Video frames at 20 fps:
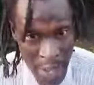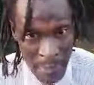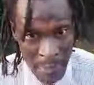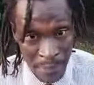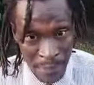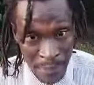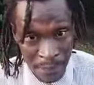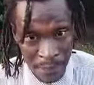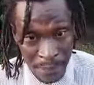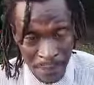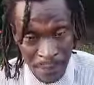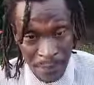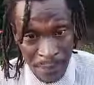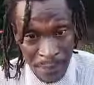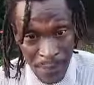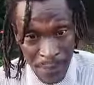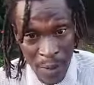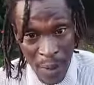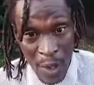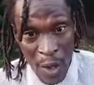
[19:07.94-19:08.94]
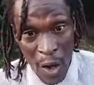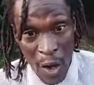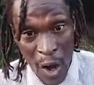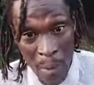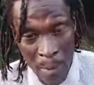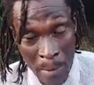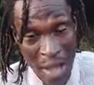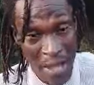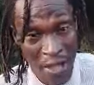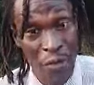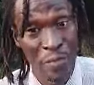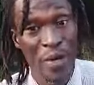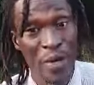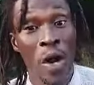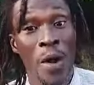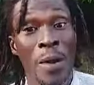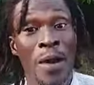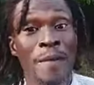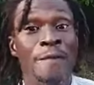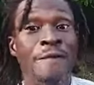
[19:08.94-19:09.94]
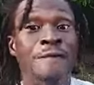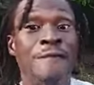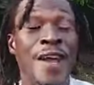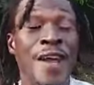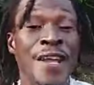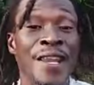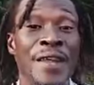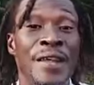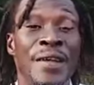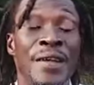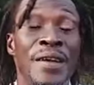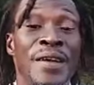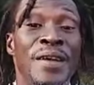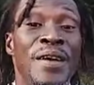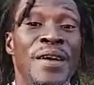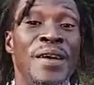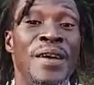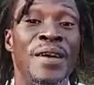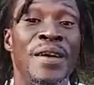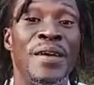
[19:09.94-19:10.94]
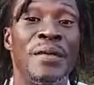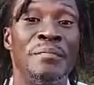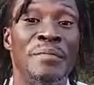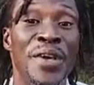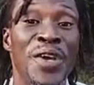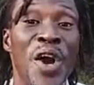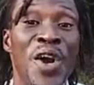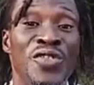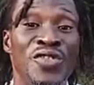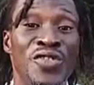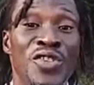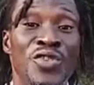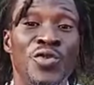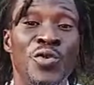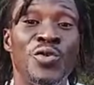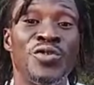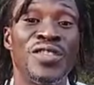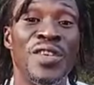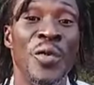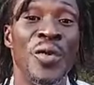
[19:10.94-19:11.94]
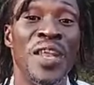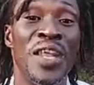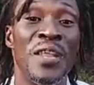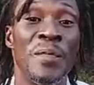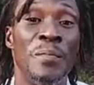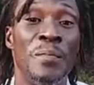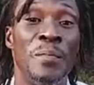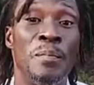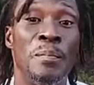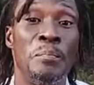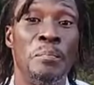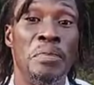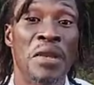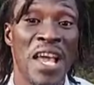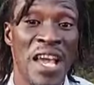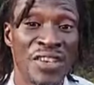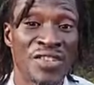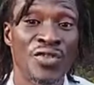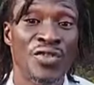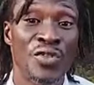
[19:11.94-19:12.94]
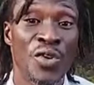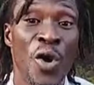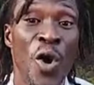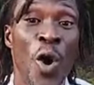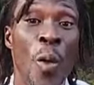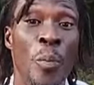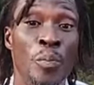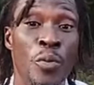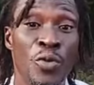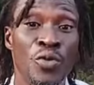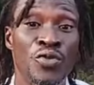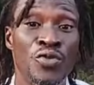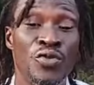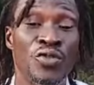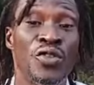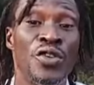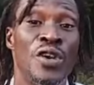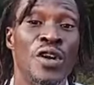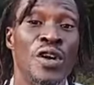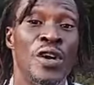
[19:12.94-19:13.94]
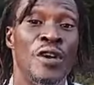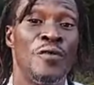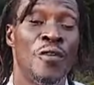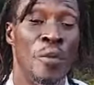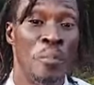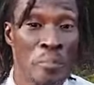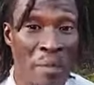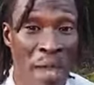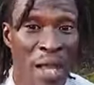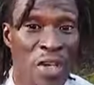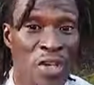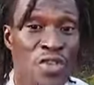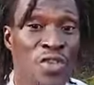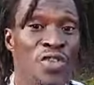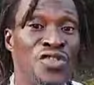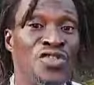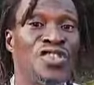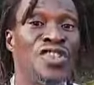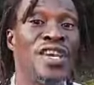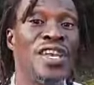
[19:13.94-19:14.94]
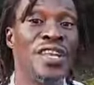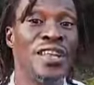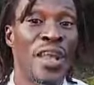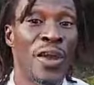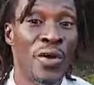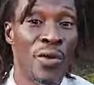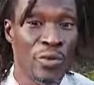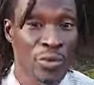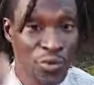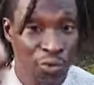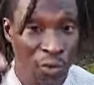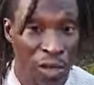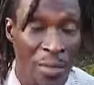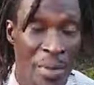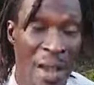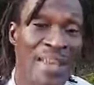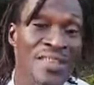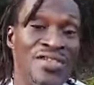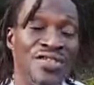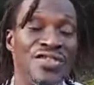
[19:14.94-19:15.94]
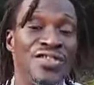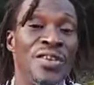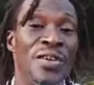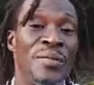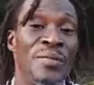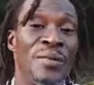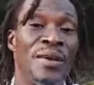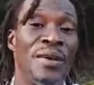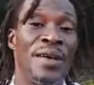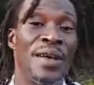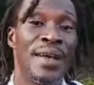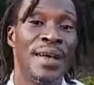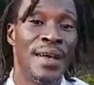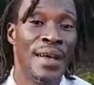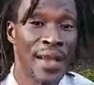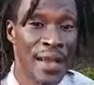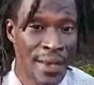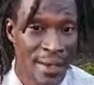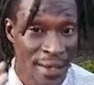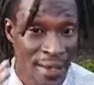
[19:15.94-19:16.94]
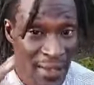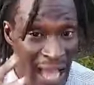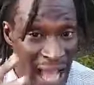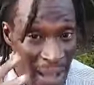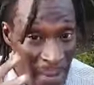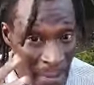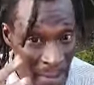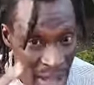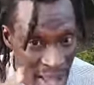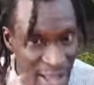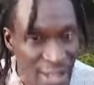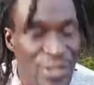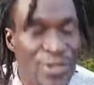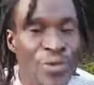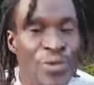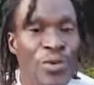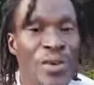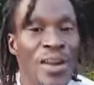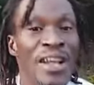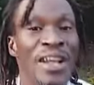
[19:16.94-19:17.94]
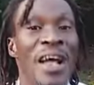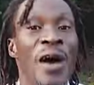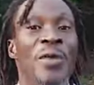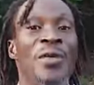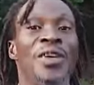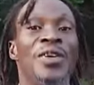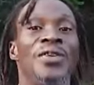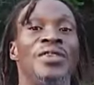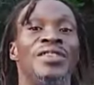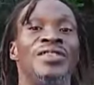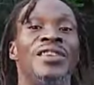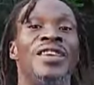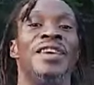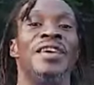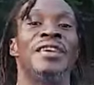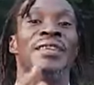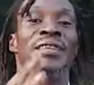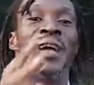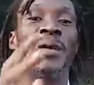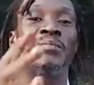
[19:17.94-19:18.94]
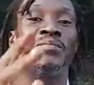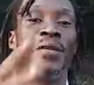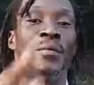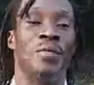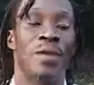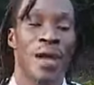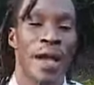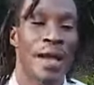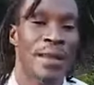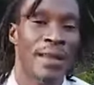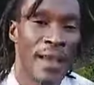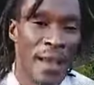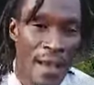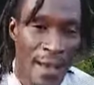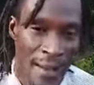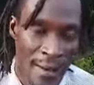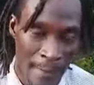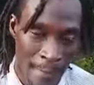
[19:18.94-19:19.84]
eh, or make you become afraid because the tool say whether they place or put or make sure say they control the mind system. And that main tool eh, now you say now propaganda.